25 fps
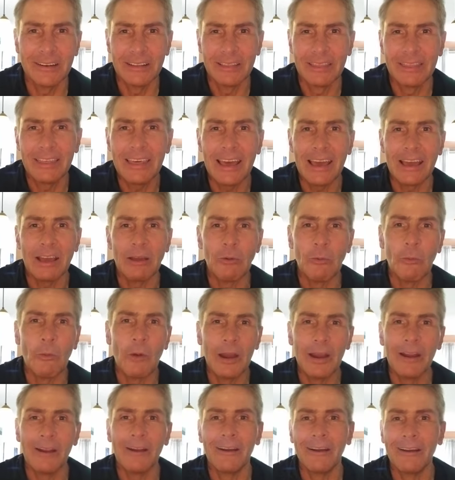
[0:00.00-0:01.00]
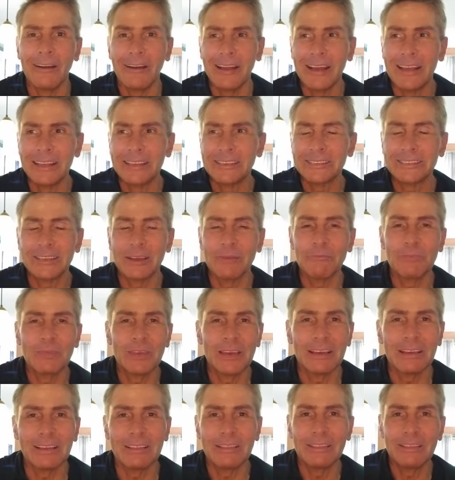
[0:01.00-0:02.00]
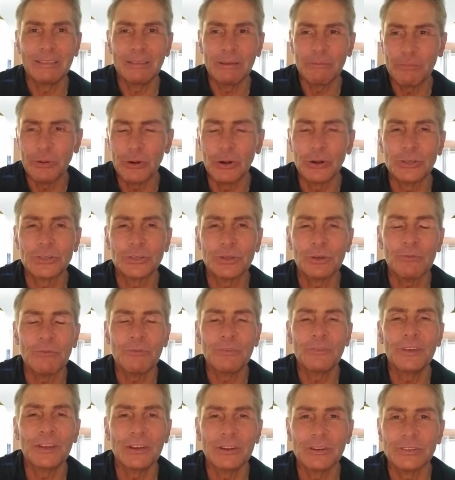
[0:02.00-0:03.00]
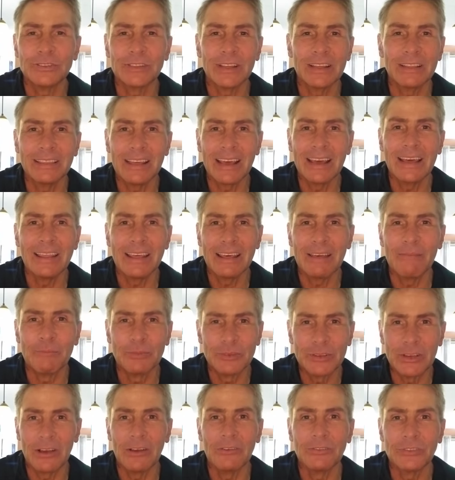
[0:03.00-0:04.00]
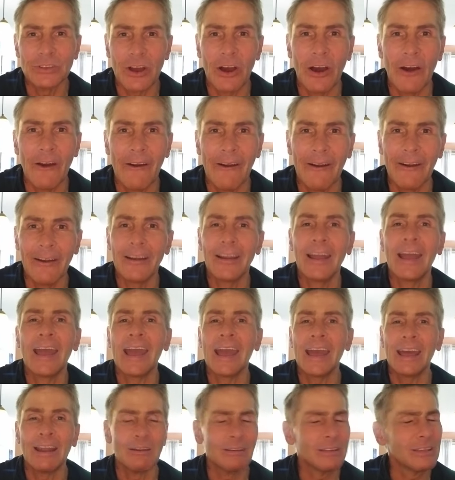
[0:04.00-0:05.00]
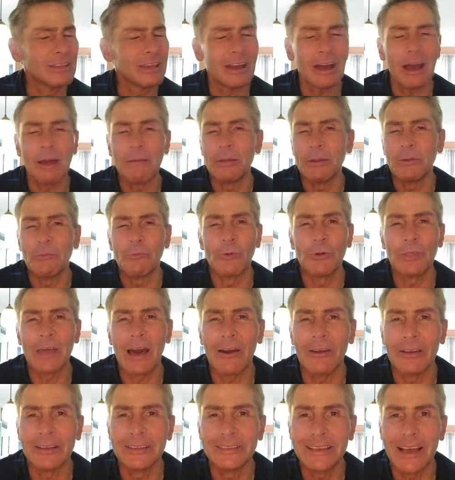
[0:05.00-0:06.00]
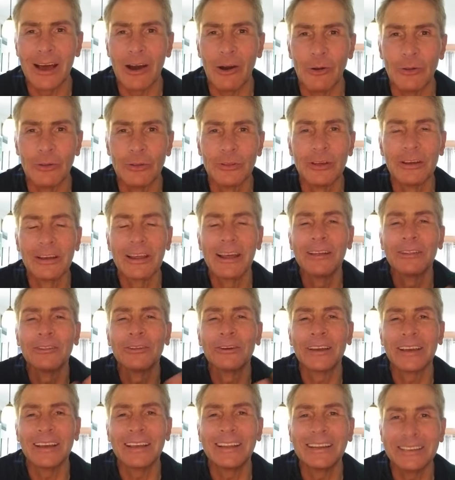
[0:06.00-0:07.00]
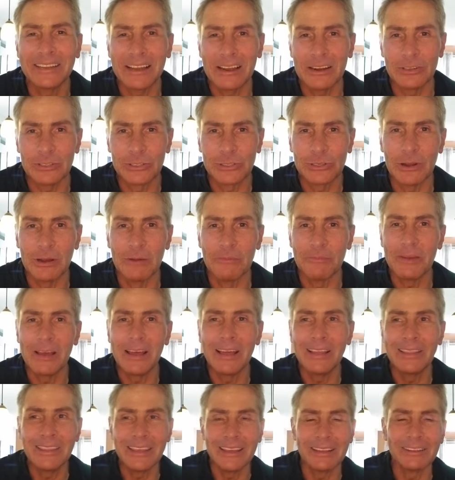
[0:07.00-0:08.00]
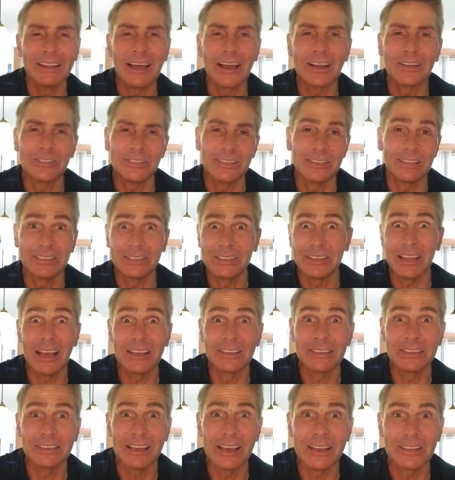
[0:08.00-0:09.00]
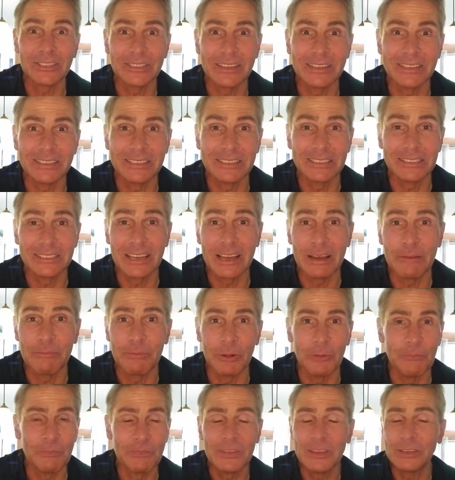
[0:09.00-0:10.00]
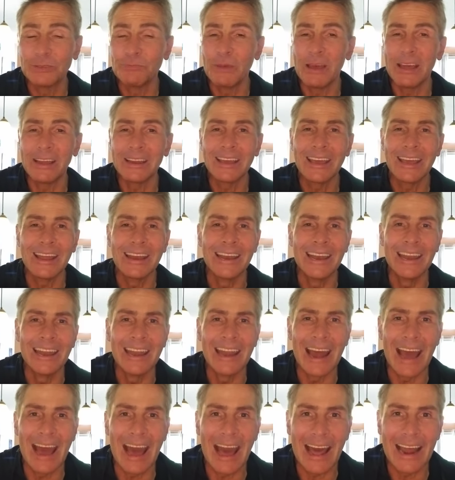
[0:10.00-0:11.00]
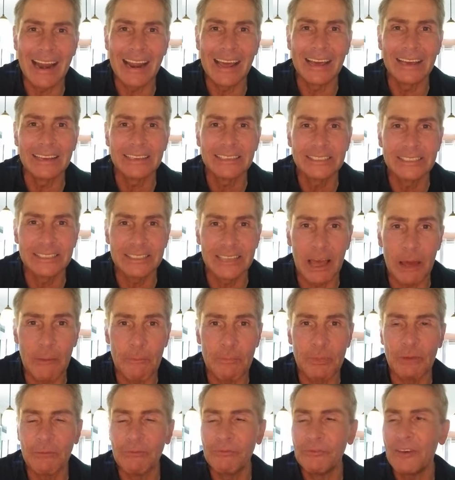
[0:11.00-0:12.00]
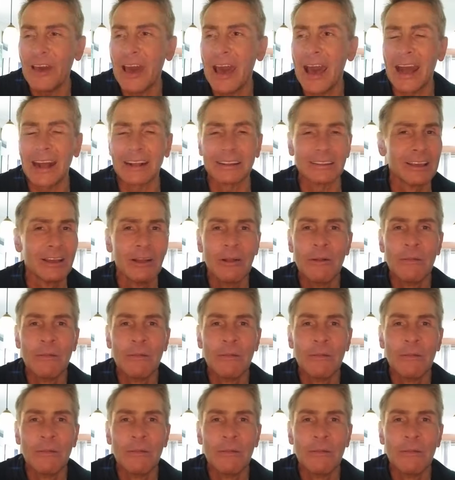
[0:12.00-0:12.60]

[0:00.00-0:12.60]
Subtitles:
thing where it's something the person fears that they themselves are. And I mean, without a doubt, look at Donald Trump and the election. This last election is an example. This man cannot accept the fact.